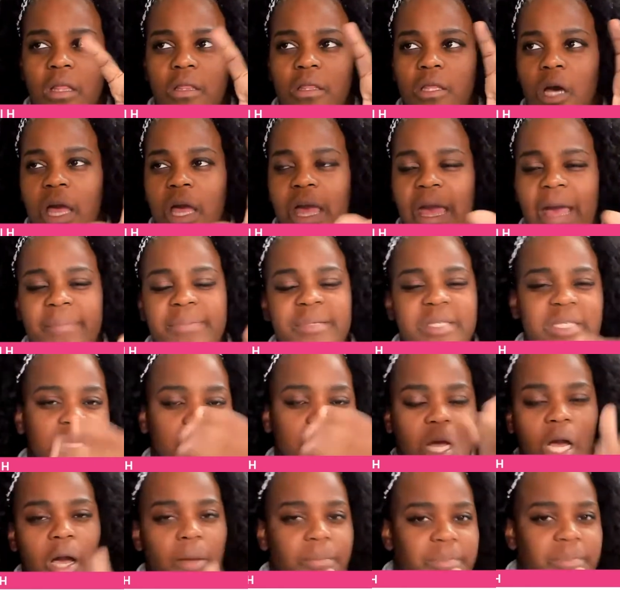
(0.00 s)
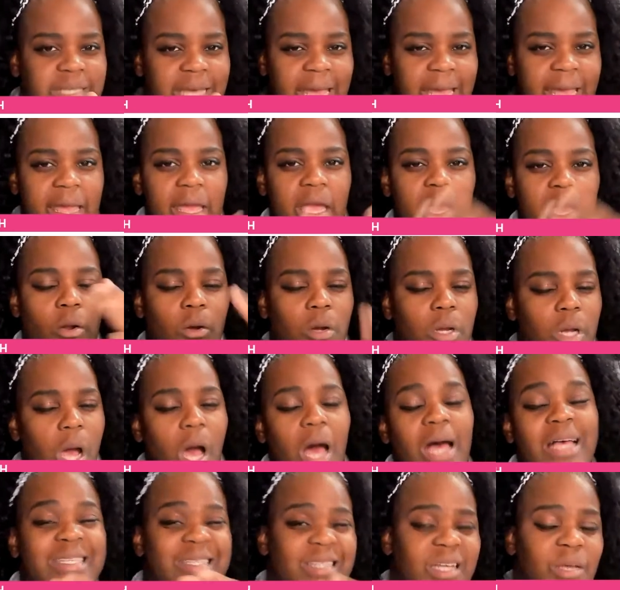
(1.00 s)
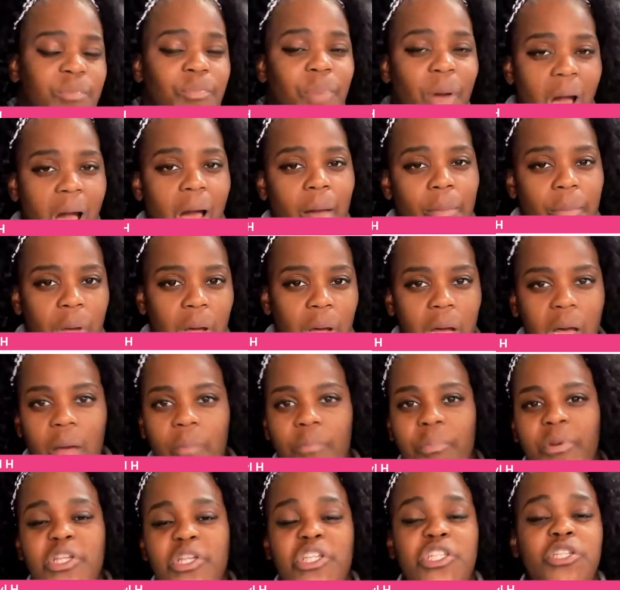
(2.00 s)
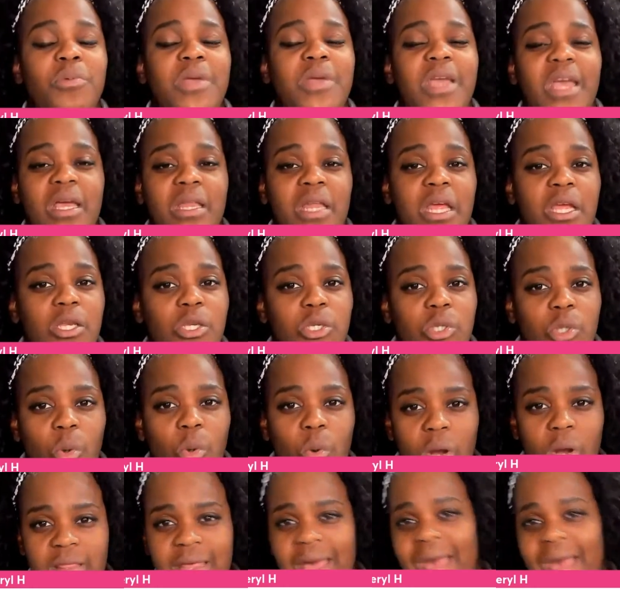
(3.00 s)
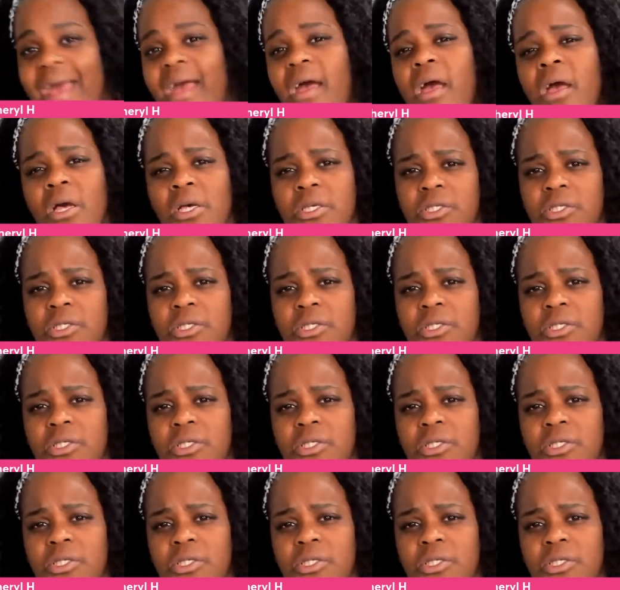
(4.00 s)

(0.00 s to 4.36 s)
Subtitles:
Epson update, it'll constantly pop up, but you can ignore that.